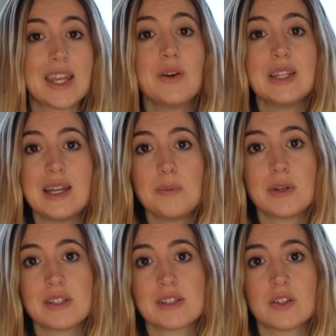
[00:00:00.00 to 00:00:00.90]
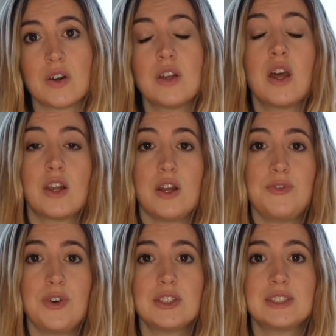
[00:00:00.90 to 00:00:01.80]
now the airport is called
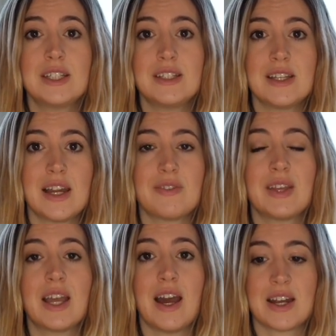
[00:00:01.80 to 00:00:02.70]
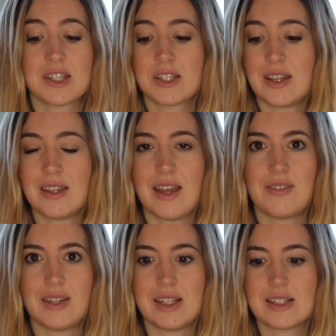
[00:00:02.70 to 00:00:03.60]
Lofoten Narvik Harstad
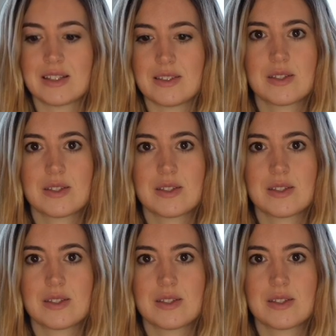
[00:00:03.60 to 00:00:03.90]
Evenes.